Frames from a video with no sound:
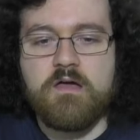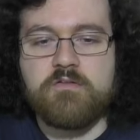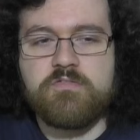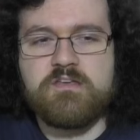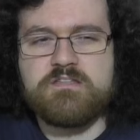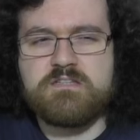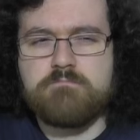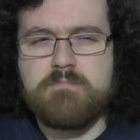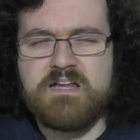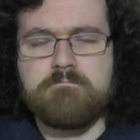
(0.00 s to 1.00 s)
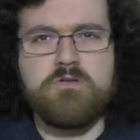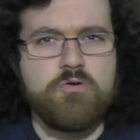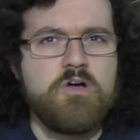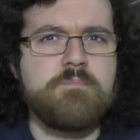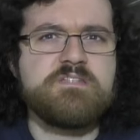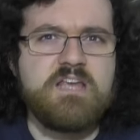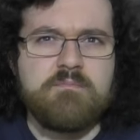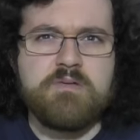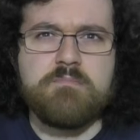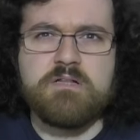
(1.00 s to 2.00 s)
things that might, upset
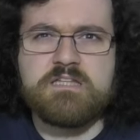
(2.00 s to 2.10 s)
people.